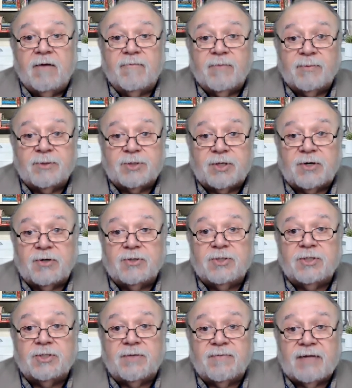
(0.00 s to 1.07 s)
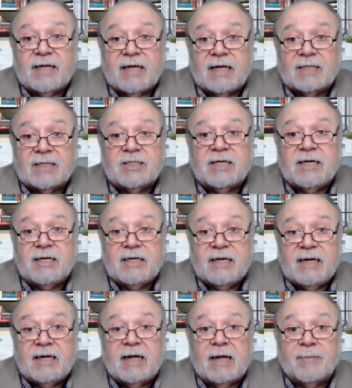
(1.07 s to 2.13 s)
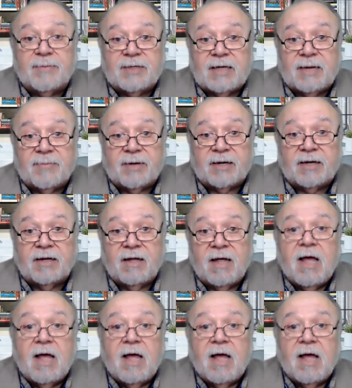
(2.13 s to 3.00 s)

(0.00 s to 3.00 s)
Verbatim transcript: from the scourges of the STD epidemic.